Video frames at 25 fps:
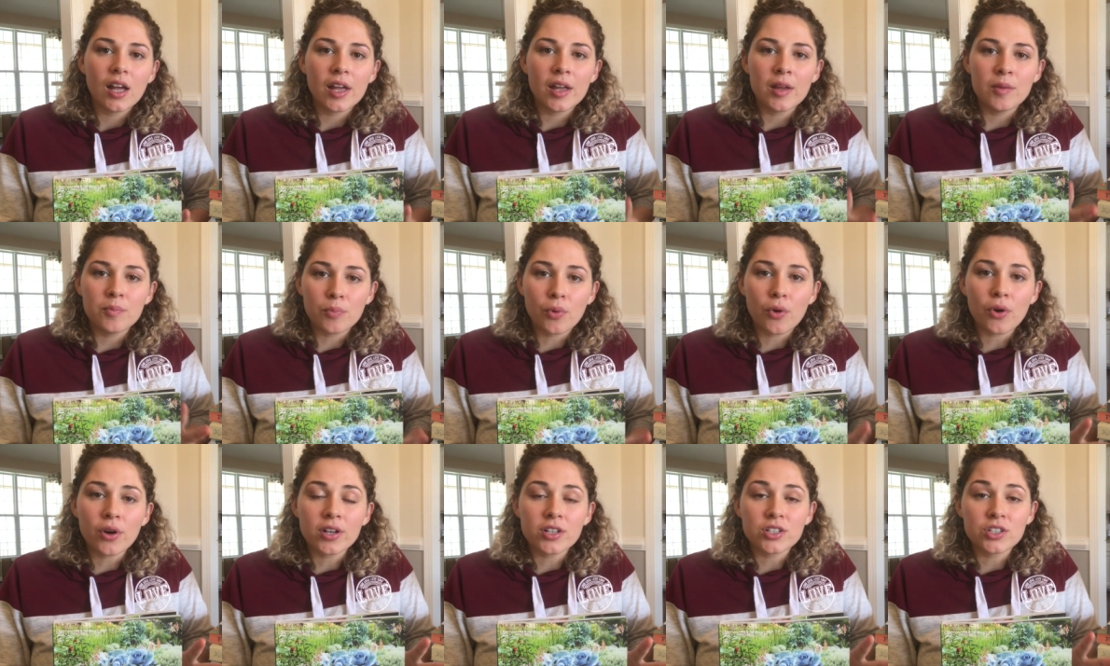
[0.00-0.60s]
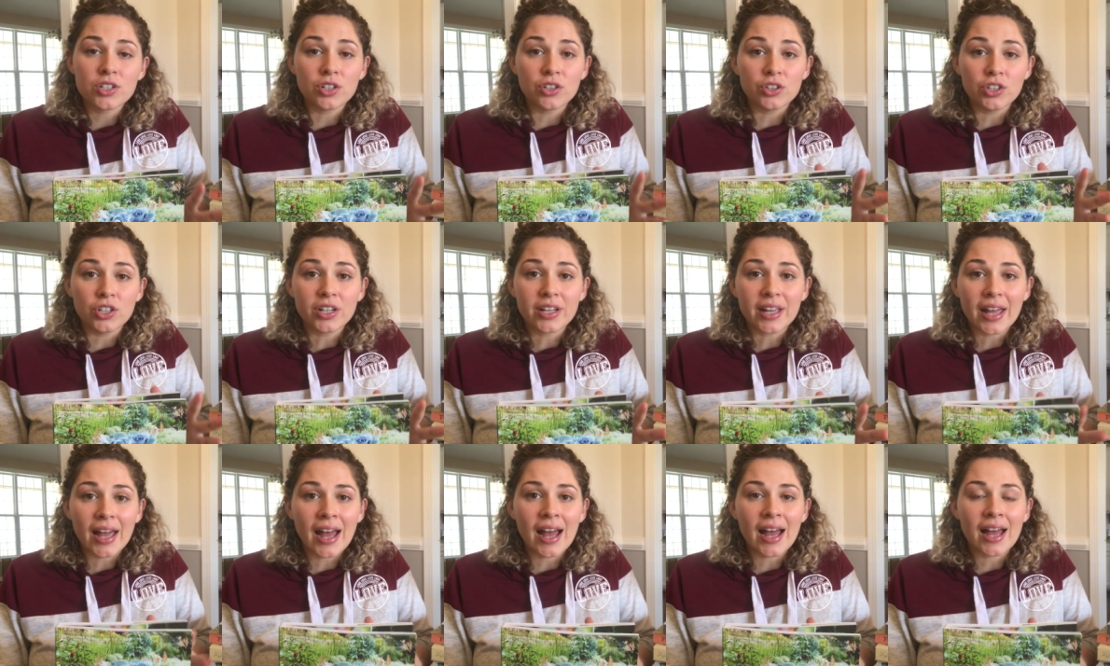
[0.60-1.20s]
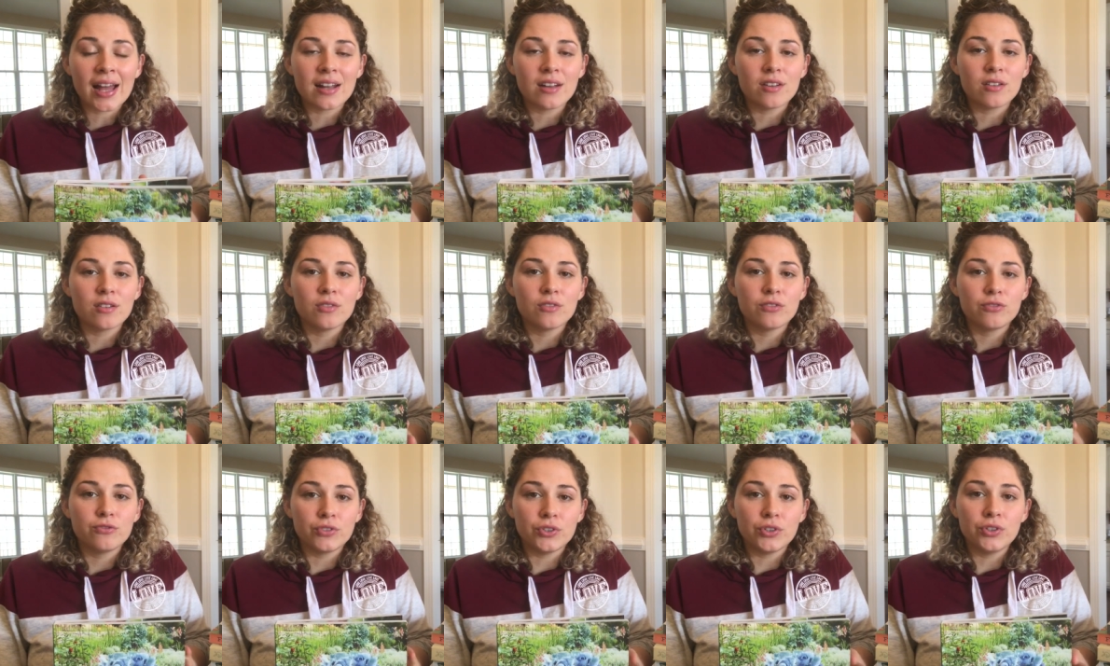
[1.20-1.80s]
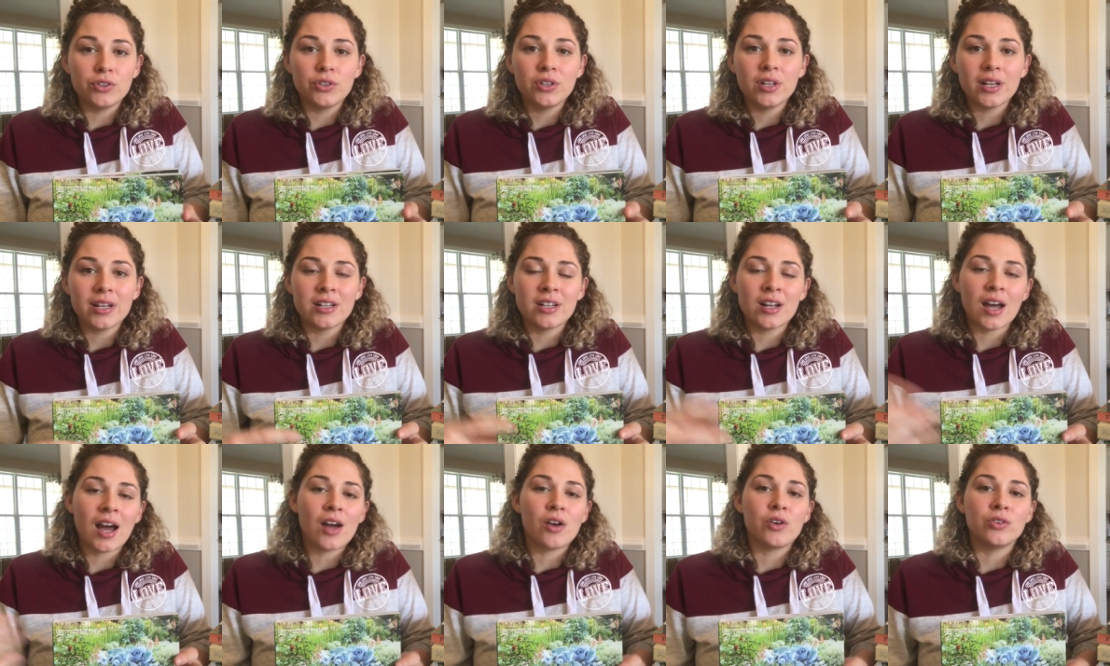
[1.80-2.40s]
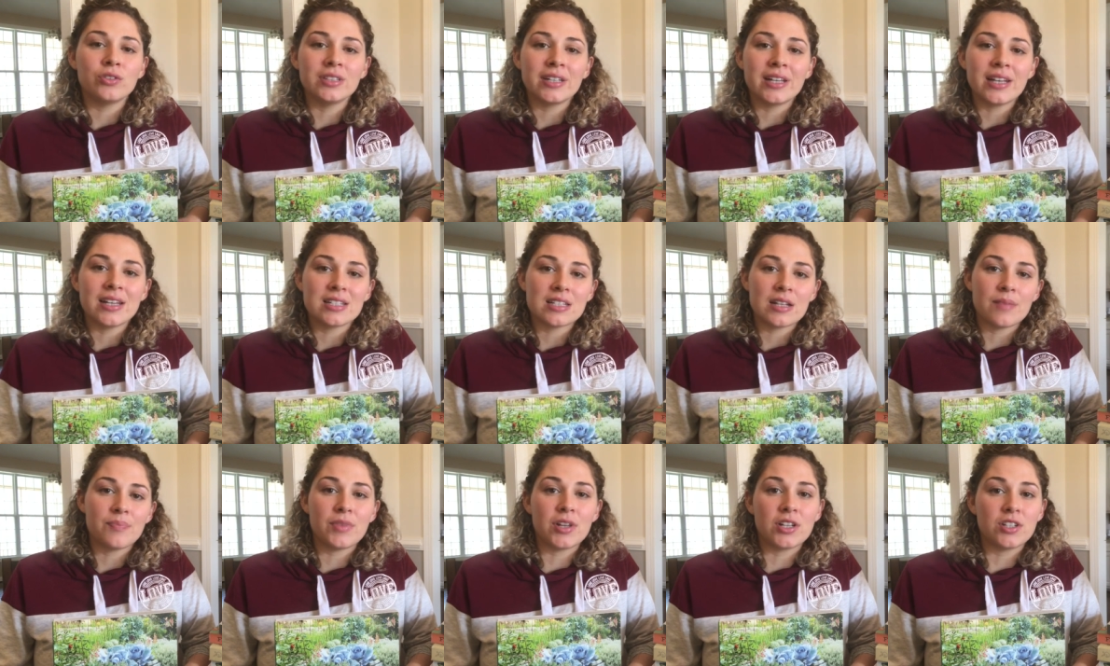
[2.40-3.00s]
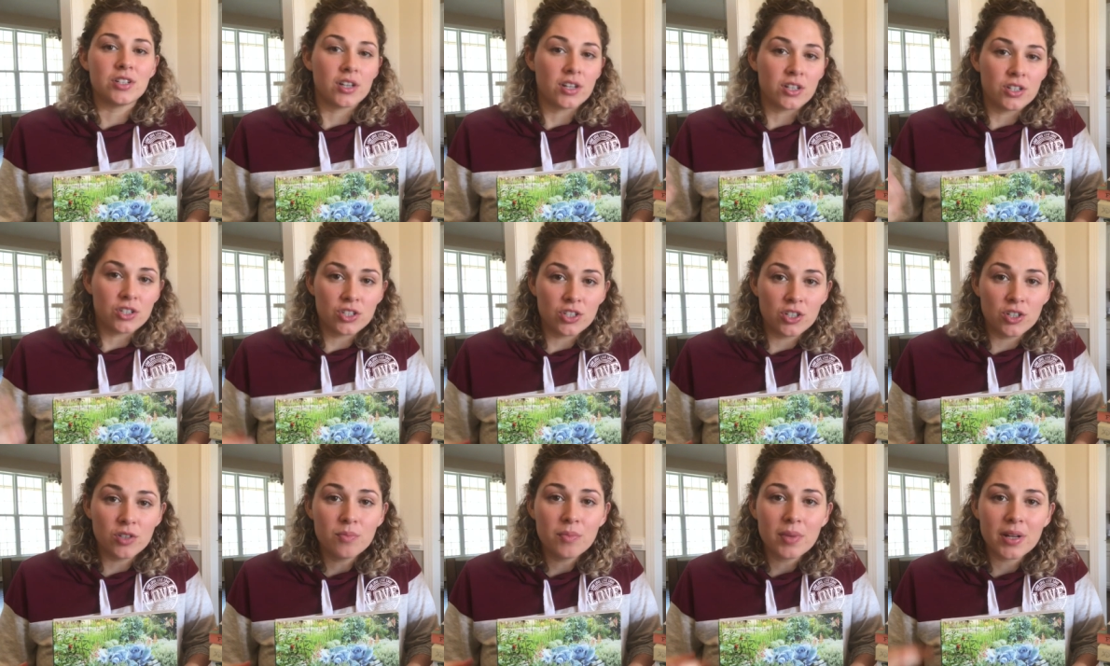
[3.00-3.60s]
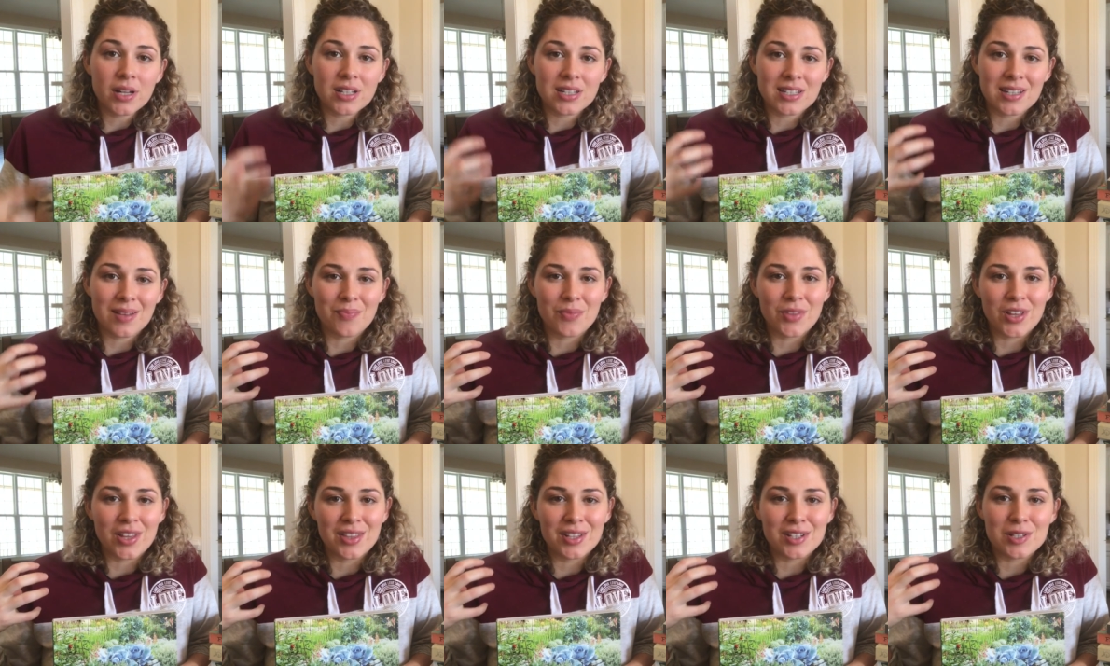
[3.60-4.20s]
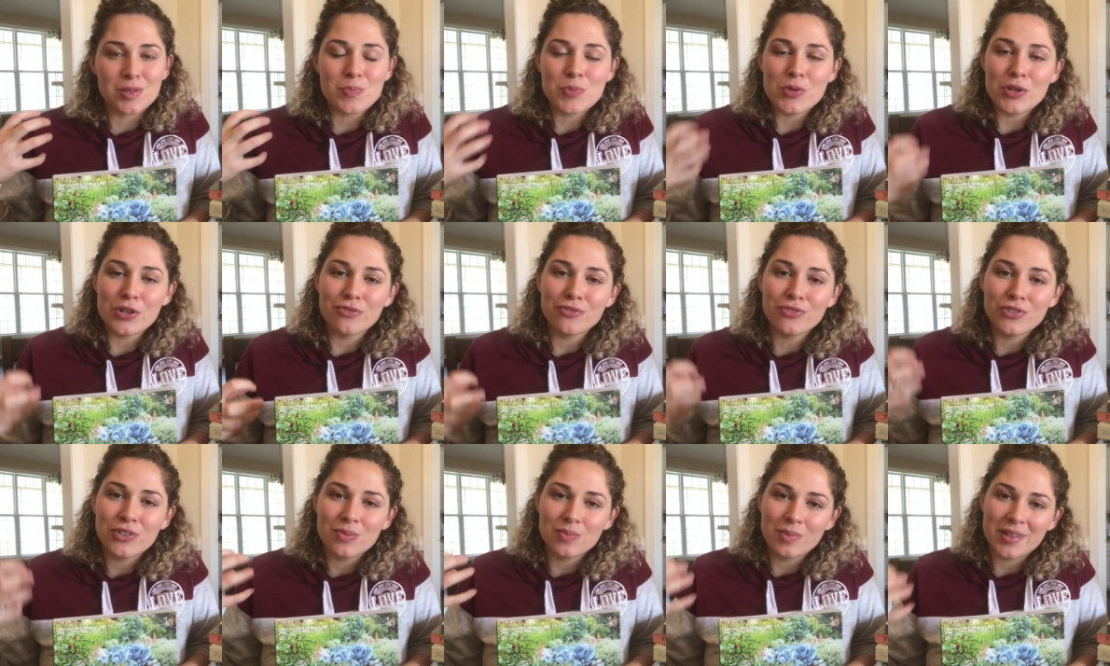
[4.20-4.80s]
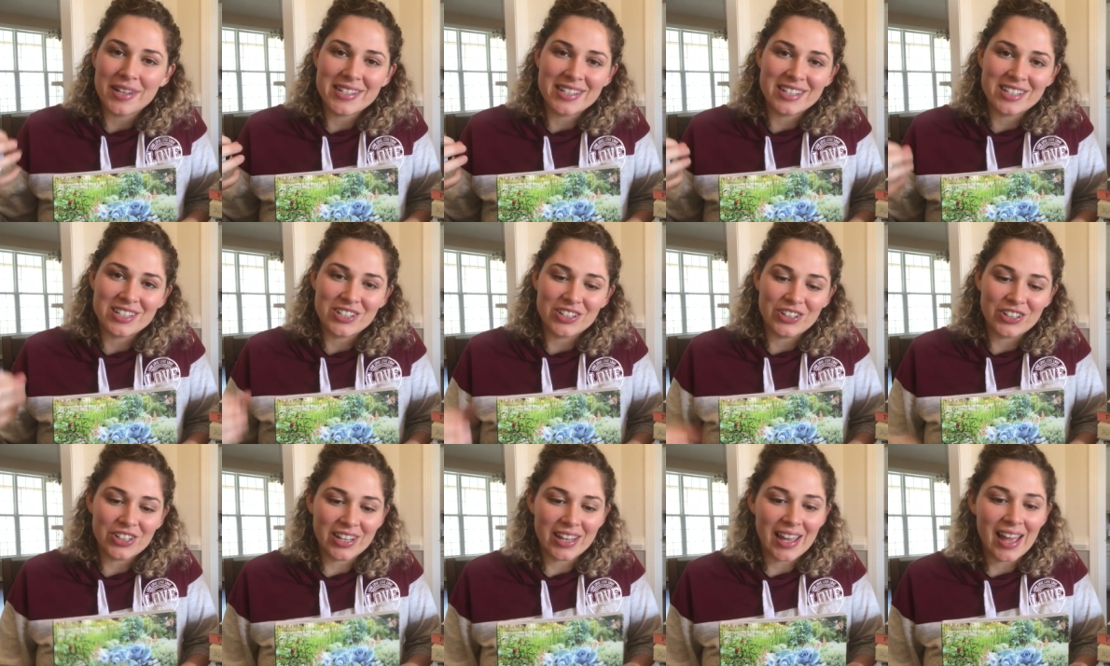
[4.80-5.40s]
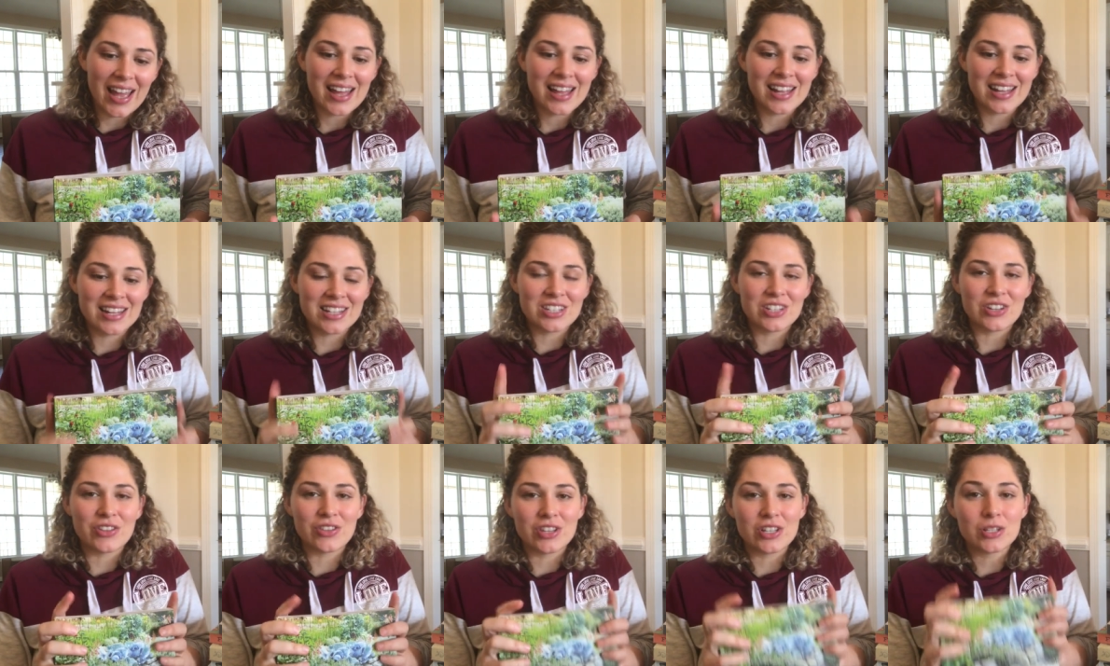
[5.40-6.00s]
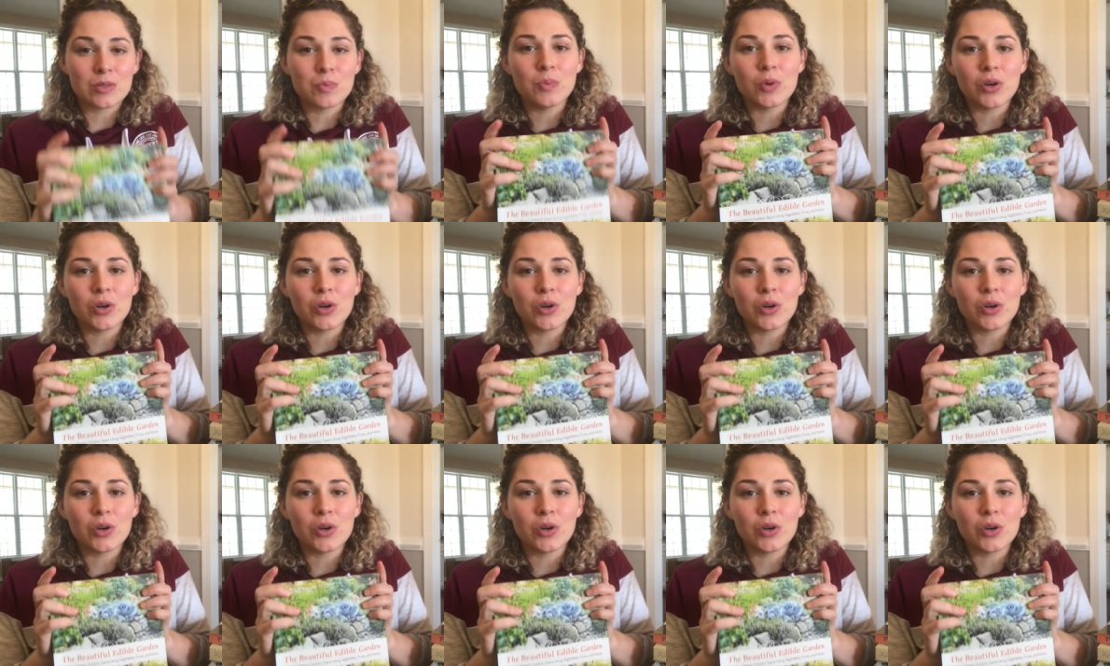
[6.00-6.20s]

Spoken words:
important to look at food not only as something to consume, but as something that's beautiful and pleasant to look at. And so this